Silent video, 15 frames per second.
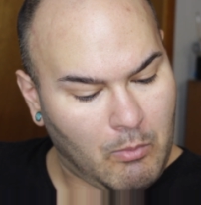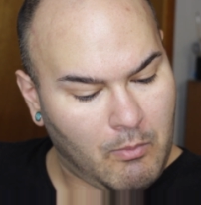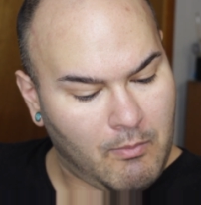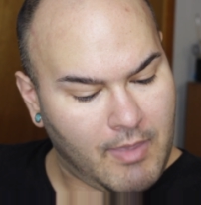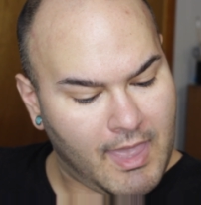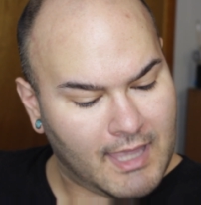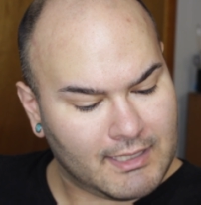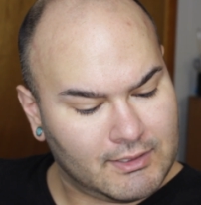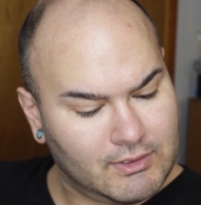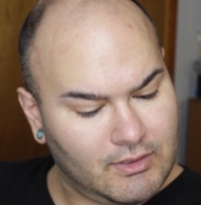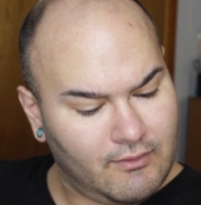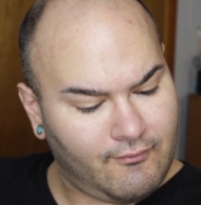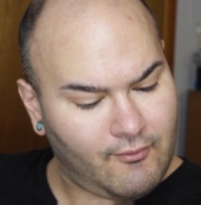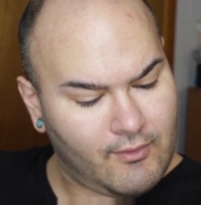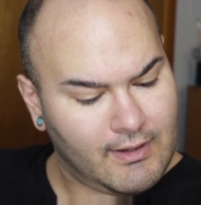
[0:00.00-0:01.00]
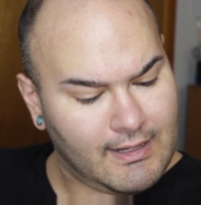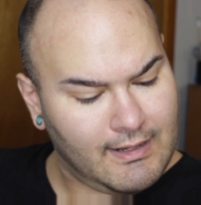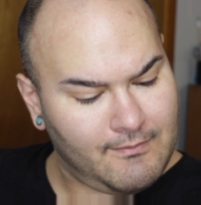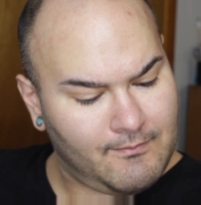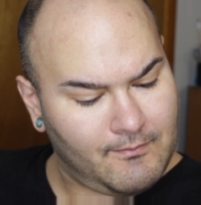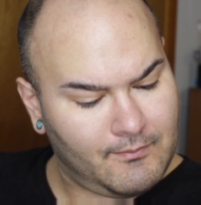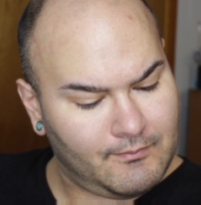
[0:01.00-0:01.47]
MAC
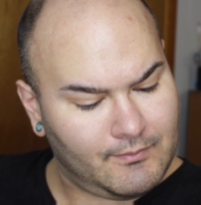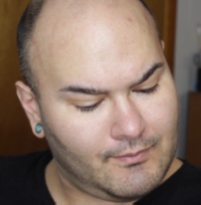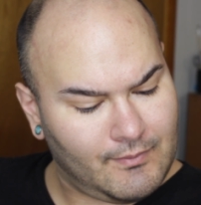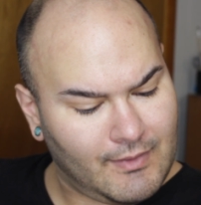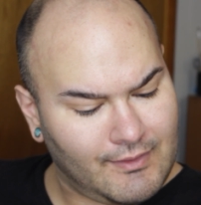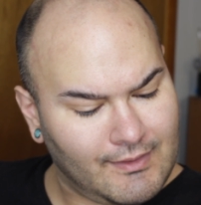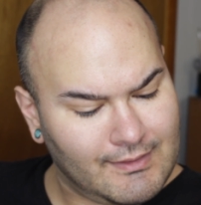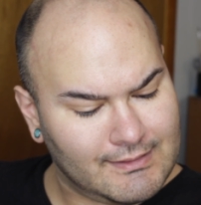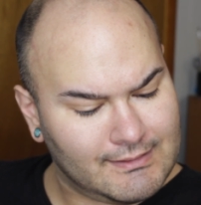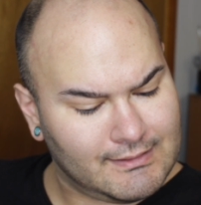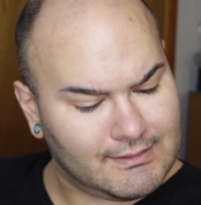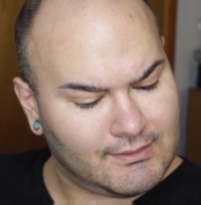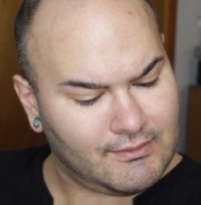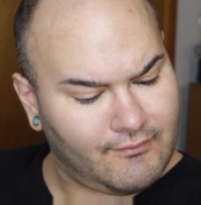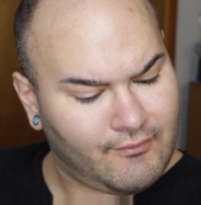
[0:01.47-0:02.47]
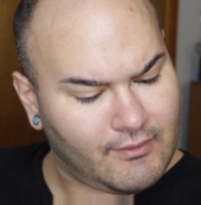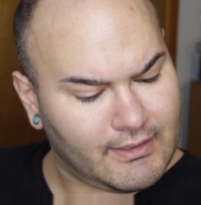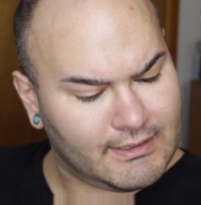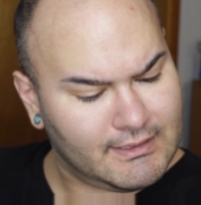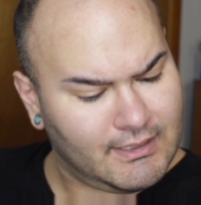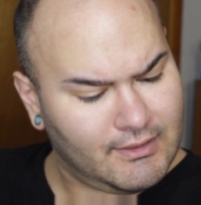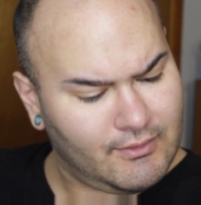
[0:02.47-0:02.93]
240, I think this is a
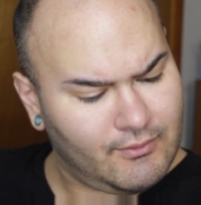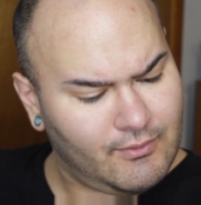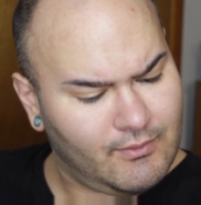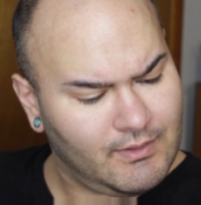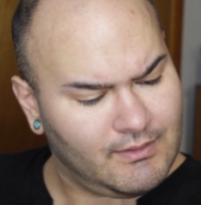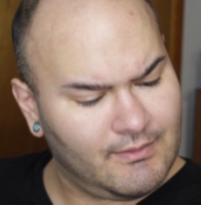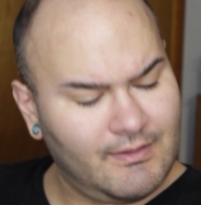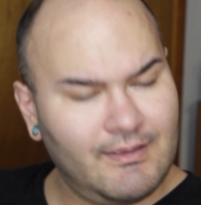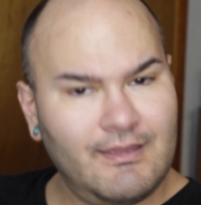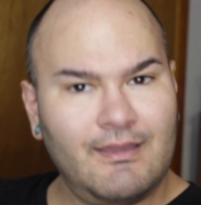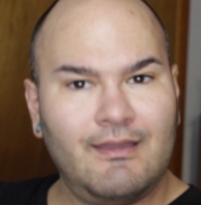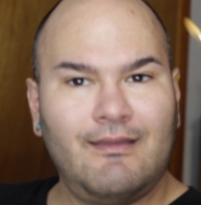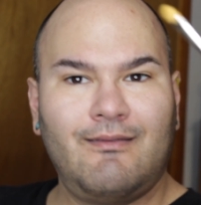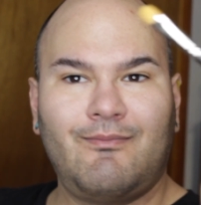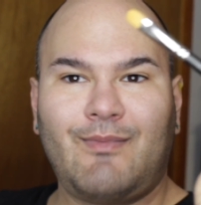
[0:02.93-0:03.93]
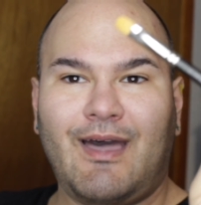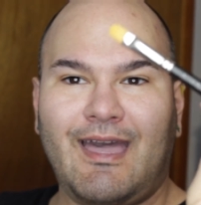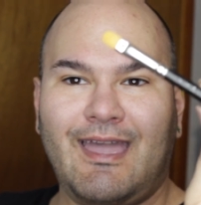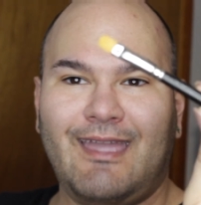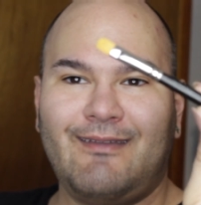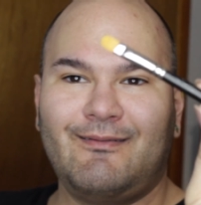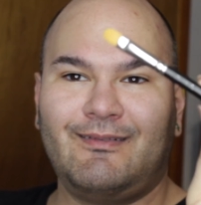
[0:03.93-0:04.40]
242.
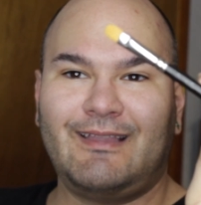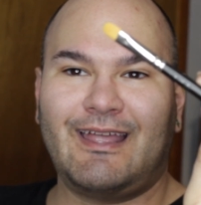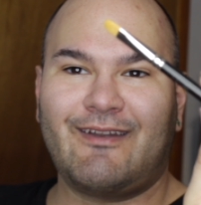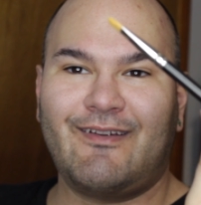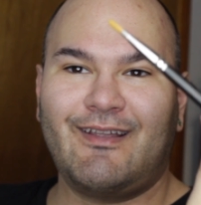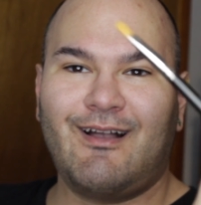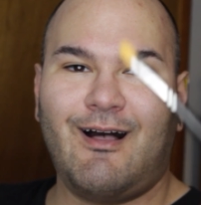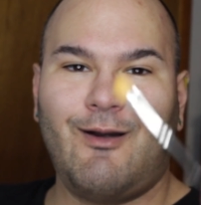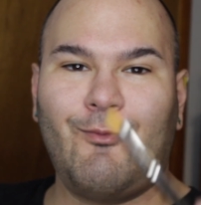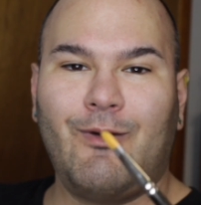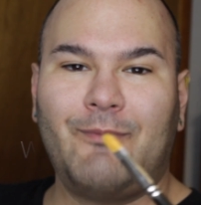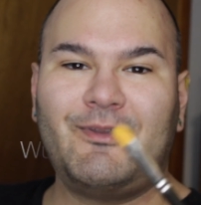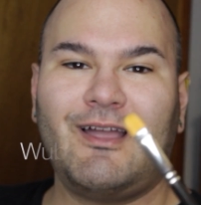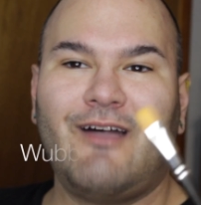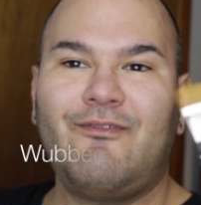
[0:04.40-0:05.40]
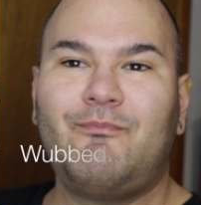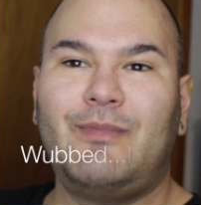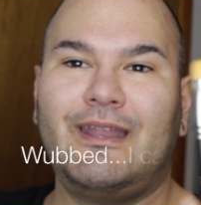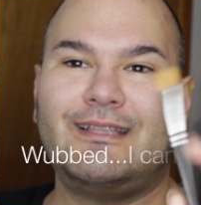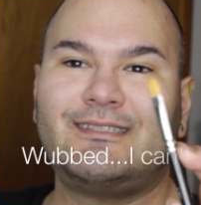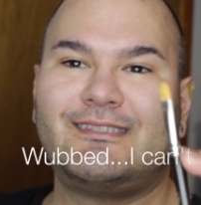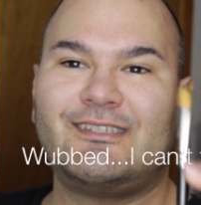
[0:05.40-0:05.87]
My lettering all wubbed off,
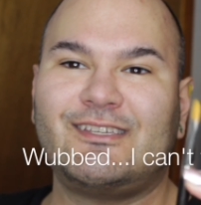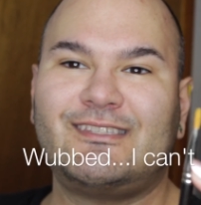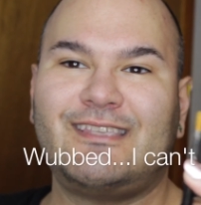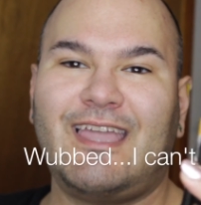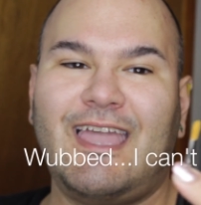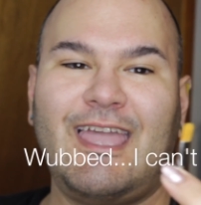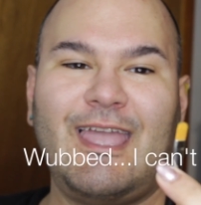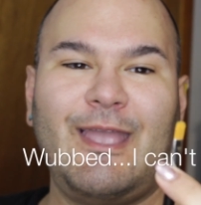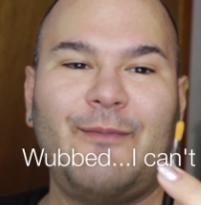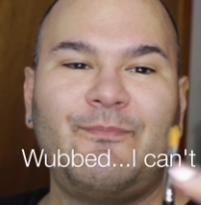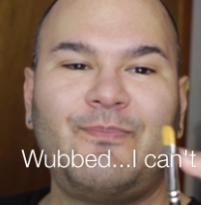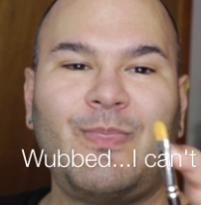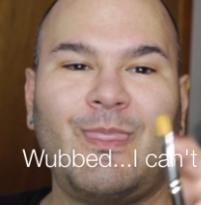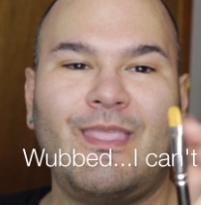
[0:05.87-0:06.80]
but it's just a